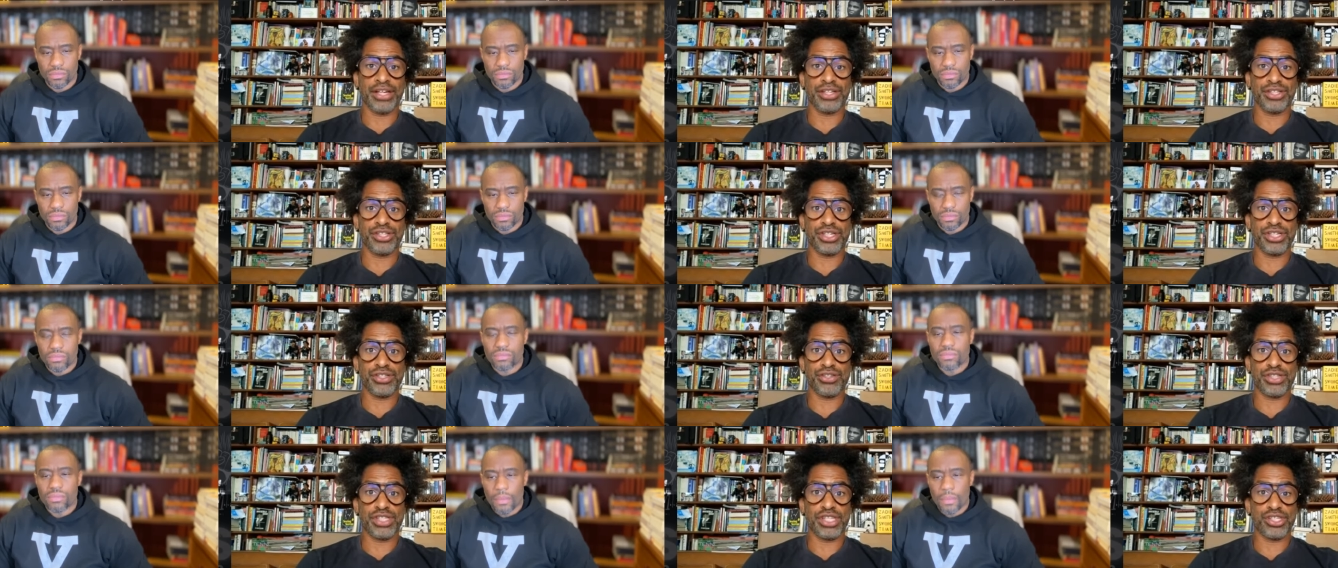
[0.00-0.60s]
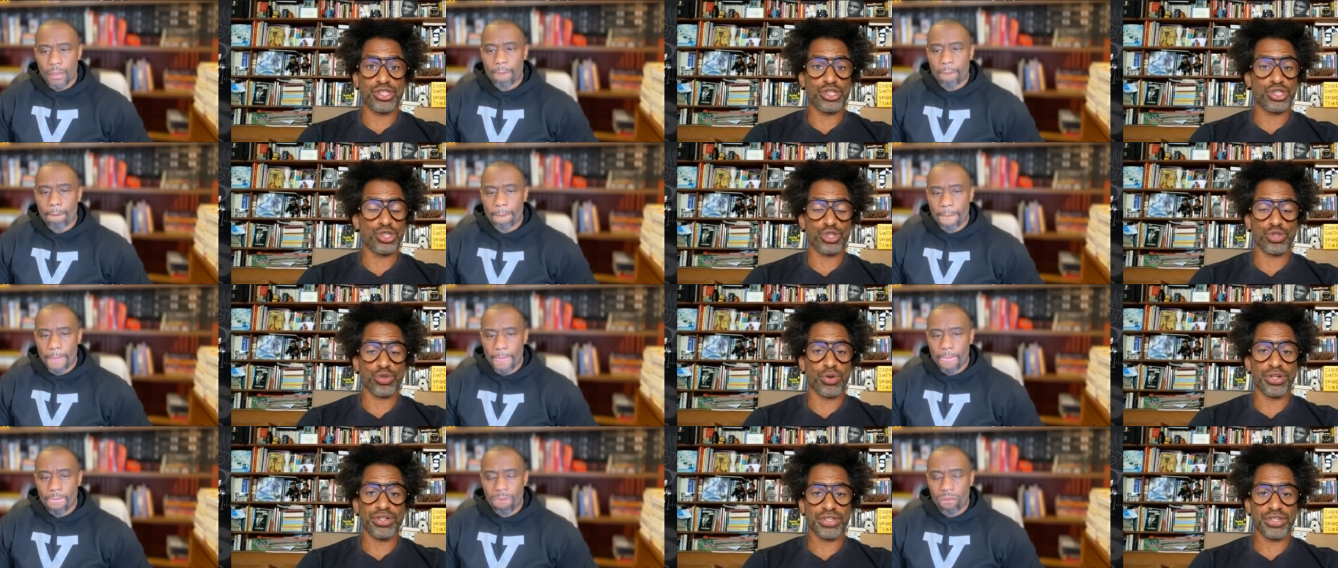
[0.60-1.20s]
Speaker 1: She's this is the
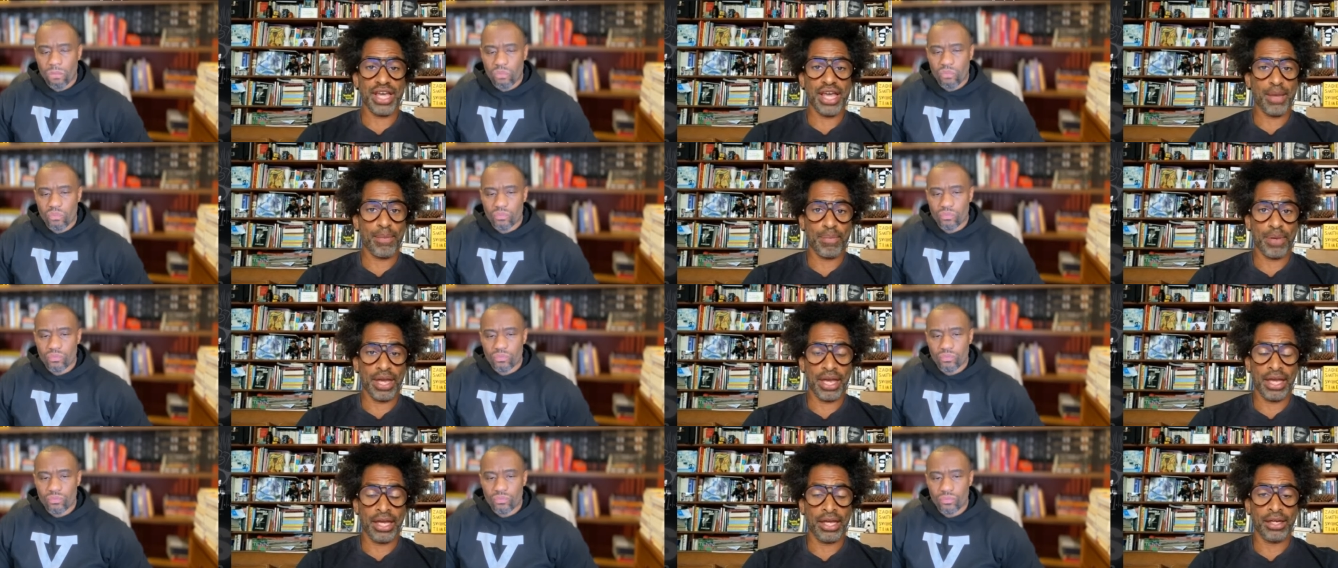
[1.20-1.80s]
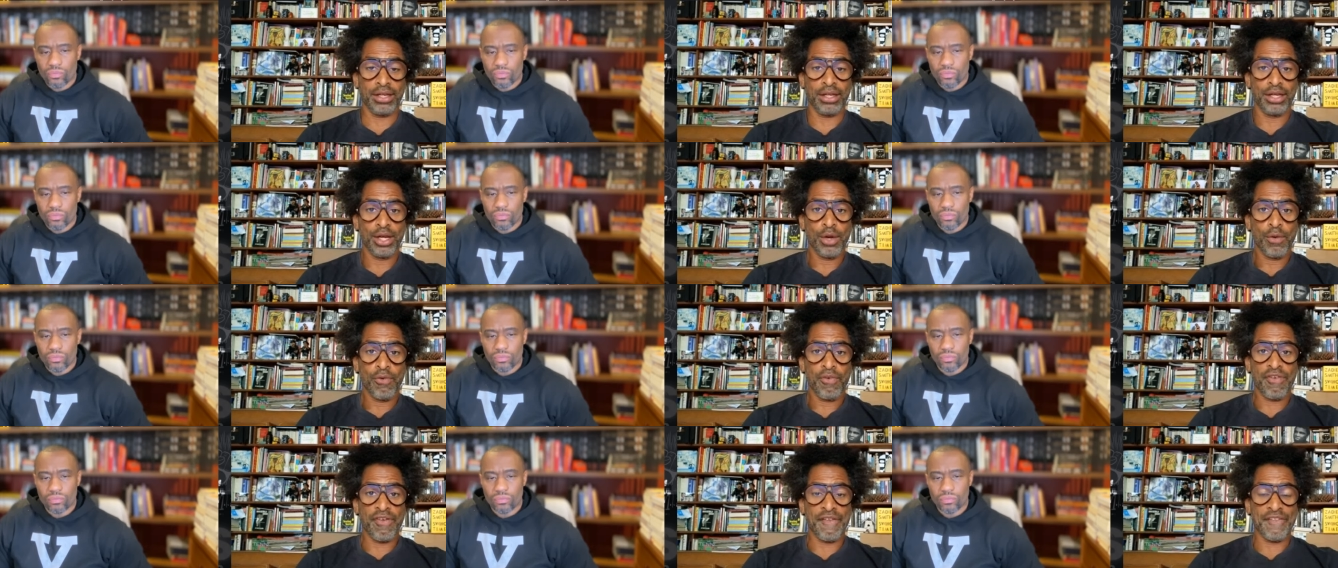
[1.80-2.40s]
shortest campaign
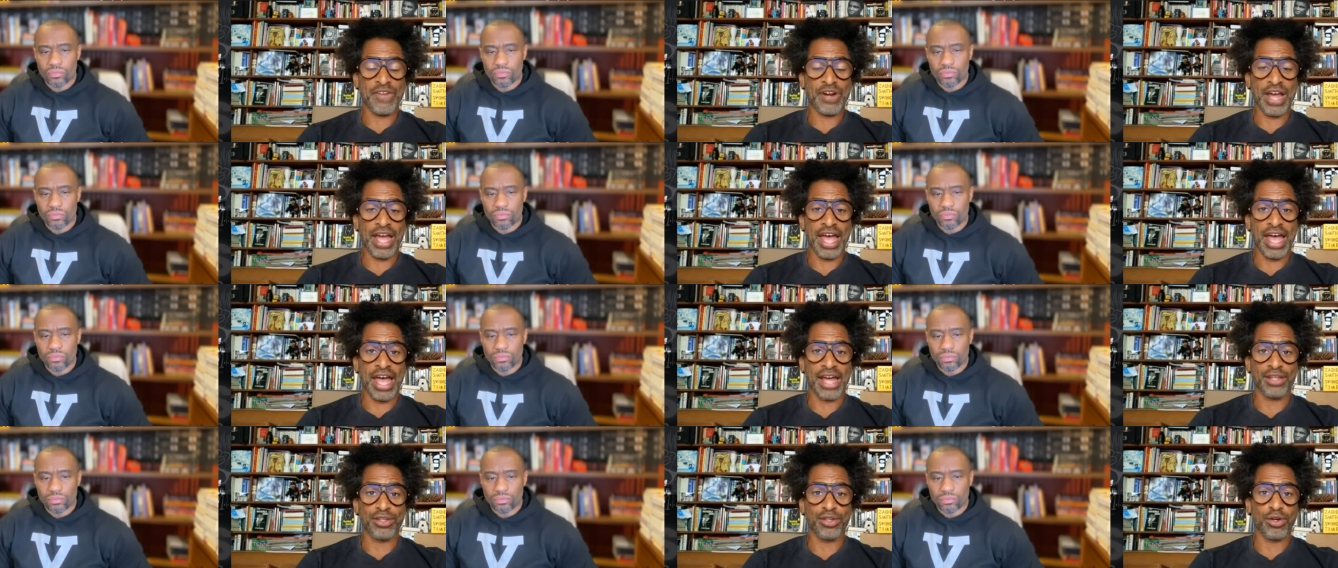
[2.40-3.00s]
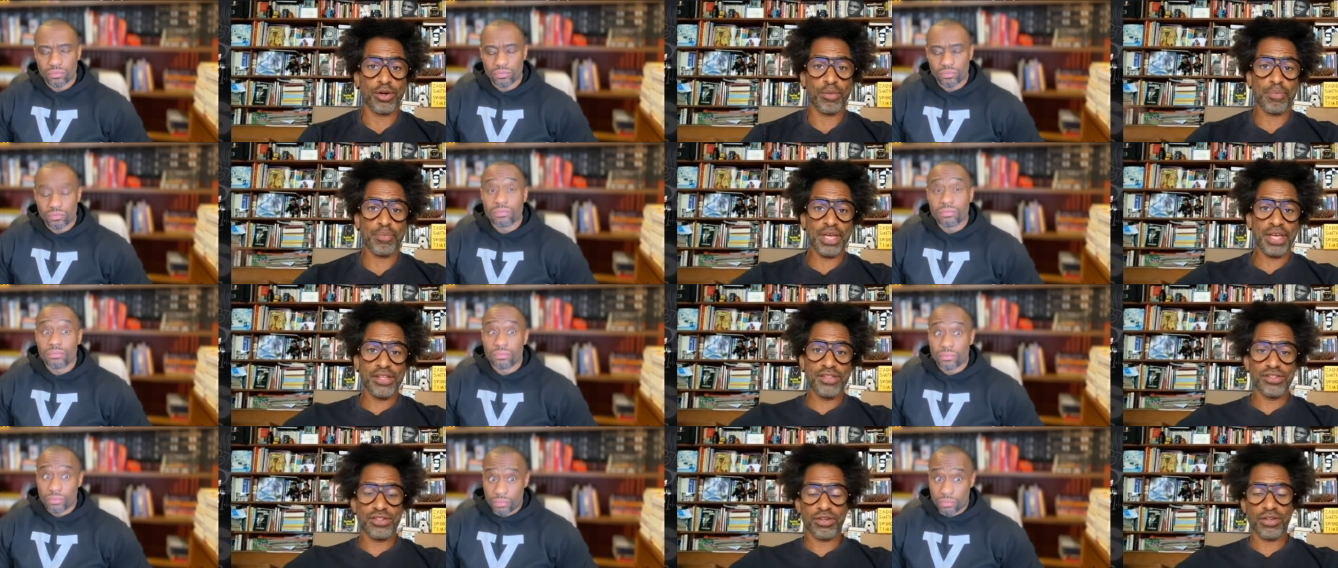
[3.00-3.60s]
we've ever had.
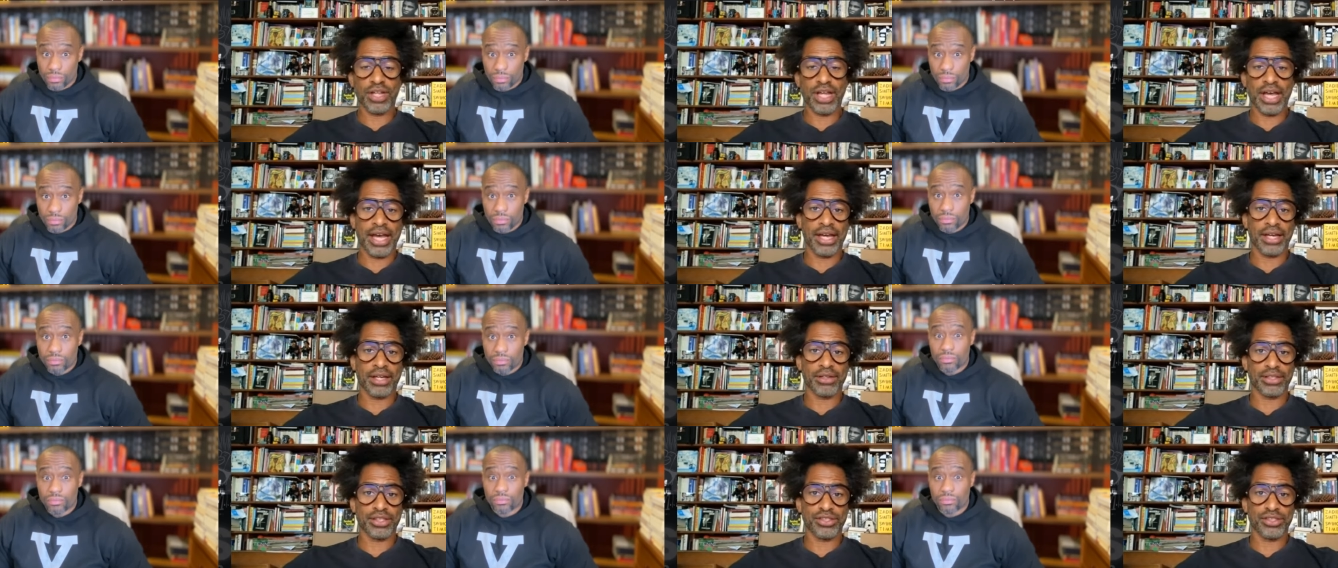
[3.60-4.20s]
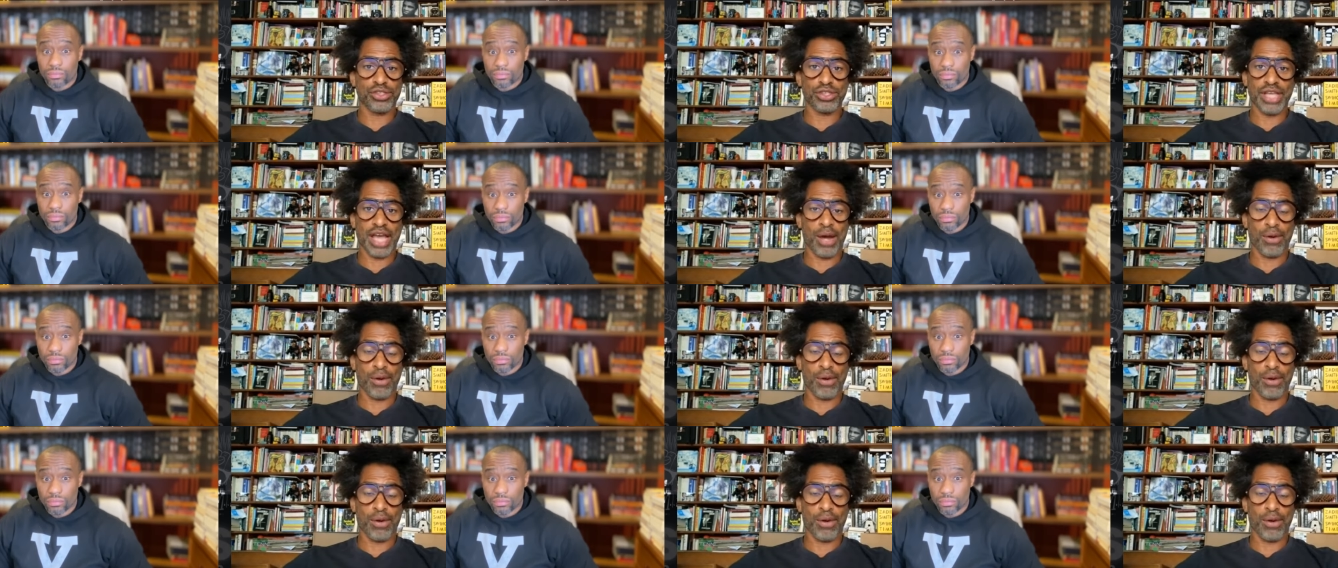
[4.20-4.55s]
Europeans are like, this is how